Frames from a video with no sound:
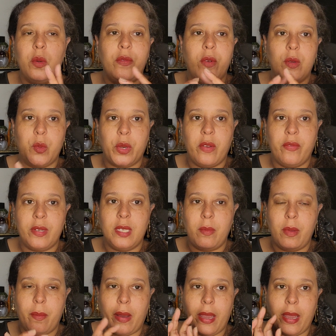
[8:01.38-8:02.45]
of those were given to
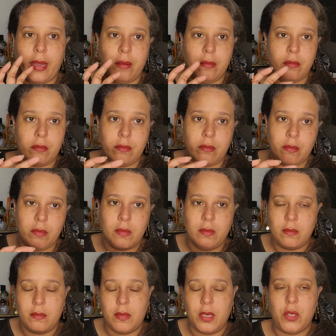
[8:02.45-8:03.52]
me by
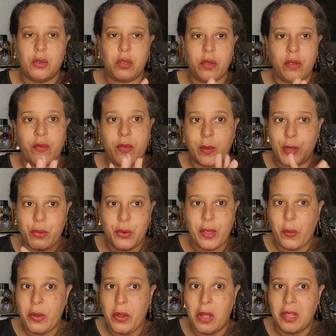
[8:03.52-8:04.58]
a social influencer
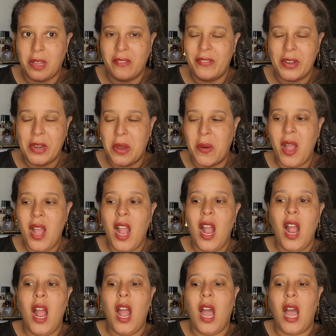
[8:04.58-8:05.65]
that we all love and know.
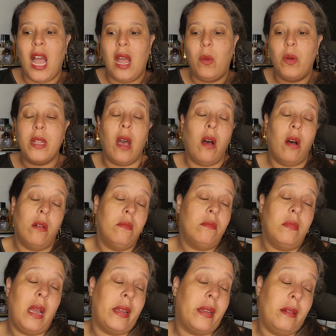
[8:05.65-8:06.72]
Uh, well, not
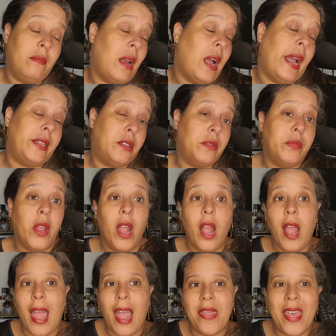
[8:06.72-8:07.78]
I I do.
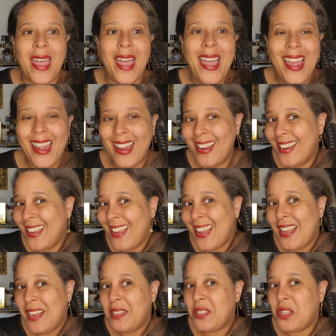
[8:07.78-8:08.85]
And then
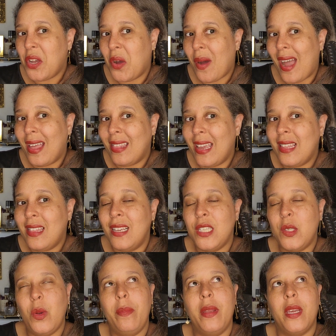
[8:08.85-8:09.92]
so I like
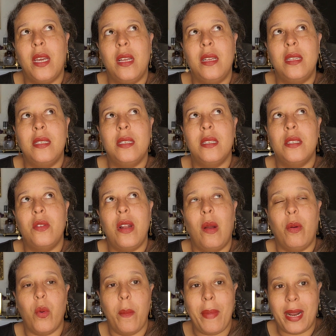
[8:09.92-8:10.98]
this one because so now
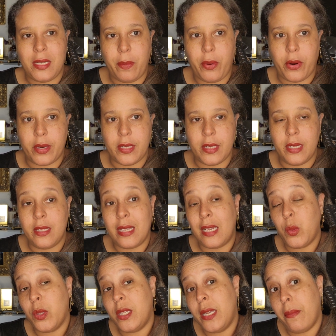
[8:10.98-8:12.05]
we're going back to burgundies.
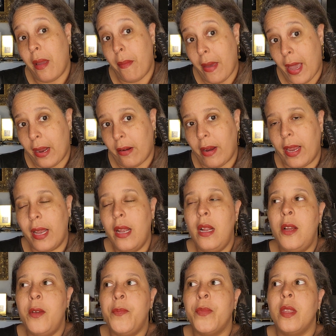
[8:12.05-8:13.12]
That's what's in my bag, right?
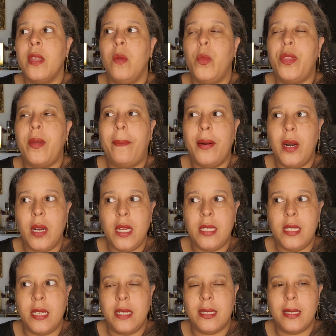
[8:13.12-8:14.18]
With the
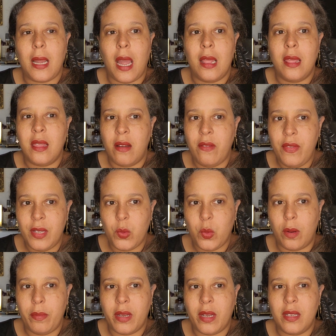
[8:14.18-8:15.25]
burgundies, I love this
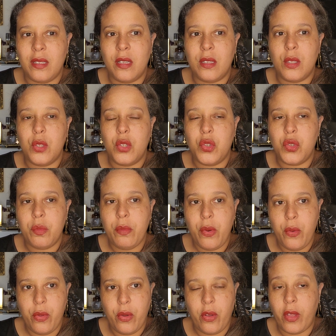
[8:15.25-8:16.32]
one because it's
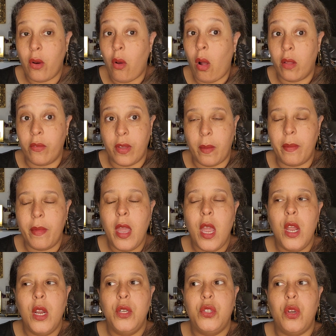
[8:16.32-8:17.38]
smoother than all of them.
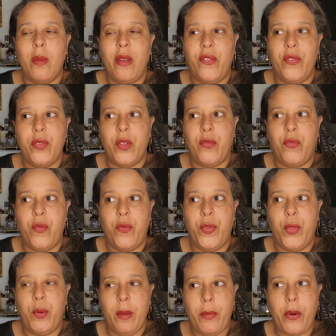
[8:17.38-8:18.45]
So my the
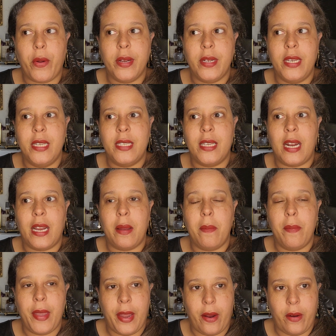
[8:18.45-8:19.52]
three burgundies that I
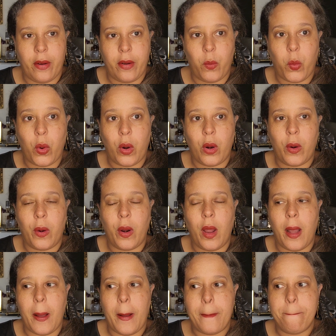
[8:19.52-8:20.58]
compared were
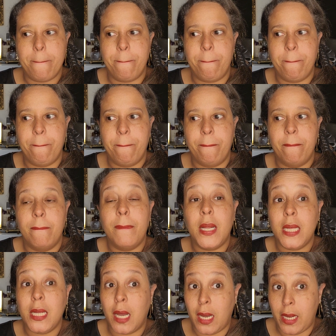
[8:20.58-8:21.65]
um,
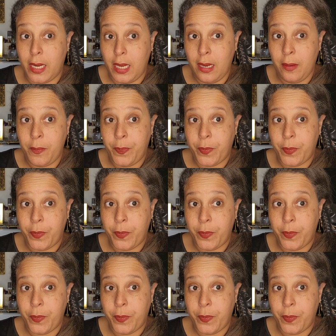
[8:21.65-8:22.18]
Milani,